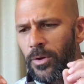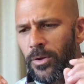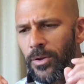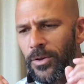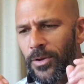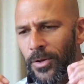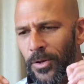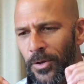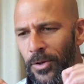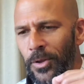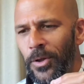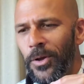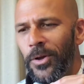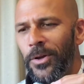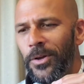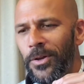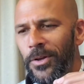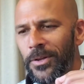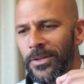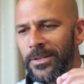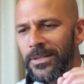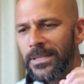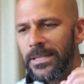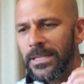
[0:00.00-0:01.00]

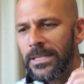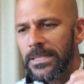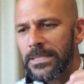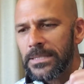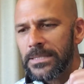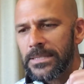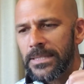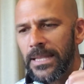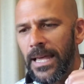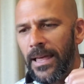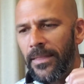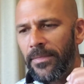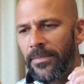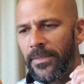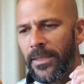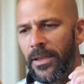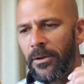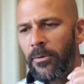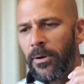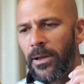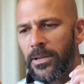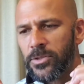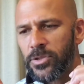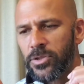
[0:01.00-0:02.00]
learn is that
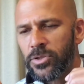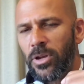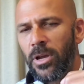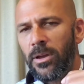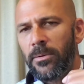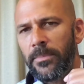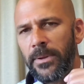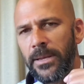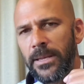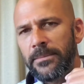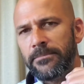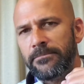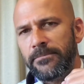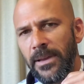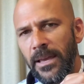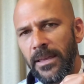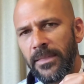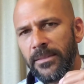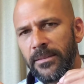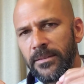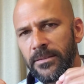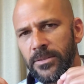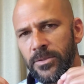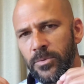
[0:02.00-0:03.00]
there are so many
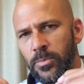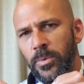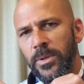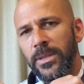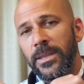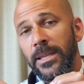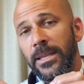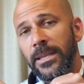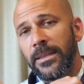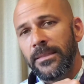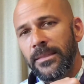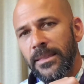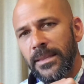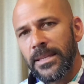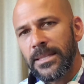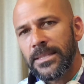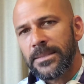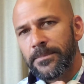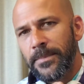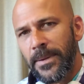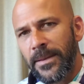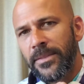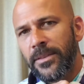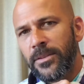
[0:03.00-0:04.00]
methods within these
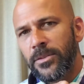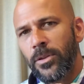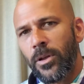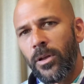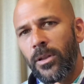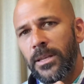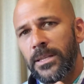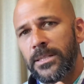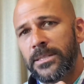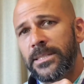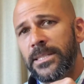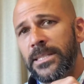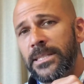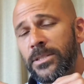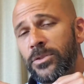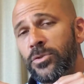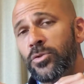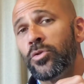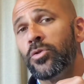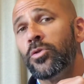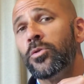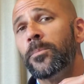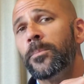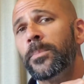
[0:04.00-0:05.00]
methodologies
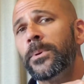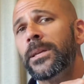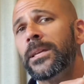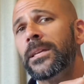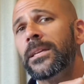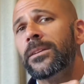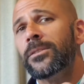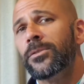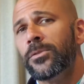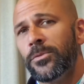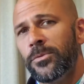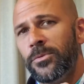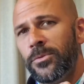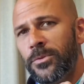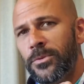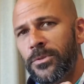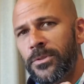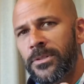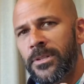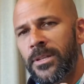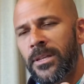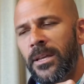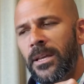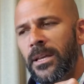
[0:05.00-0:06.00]
to be
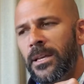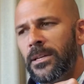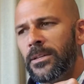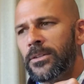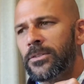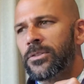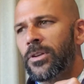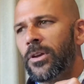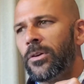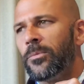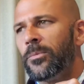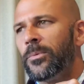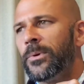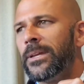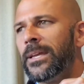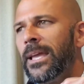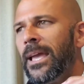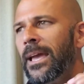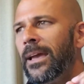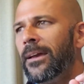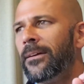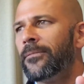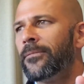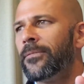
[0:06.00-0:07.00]
used. So we
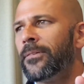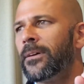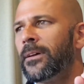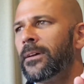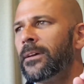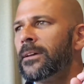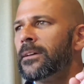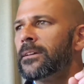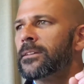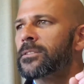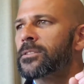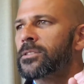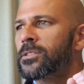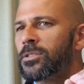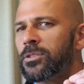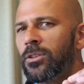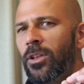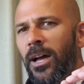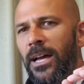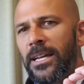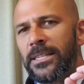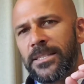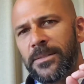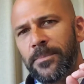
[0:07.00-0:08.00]
have
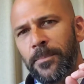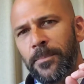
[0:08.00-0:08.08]
sliced